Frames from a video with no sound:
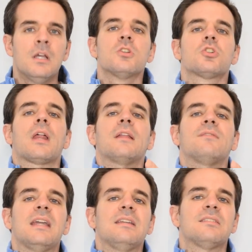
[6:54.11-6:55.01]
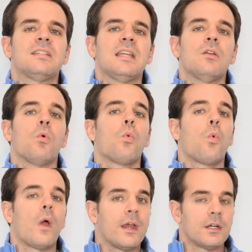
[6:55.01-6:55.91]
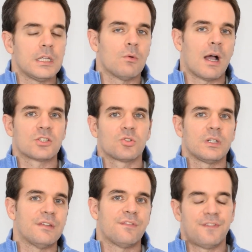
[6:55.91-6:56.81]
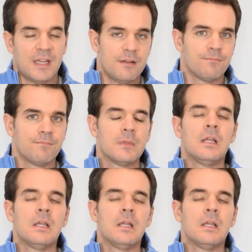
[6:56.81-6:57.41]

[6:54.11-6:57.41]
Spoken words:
so that they see where you actually fit,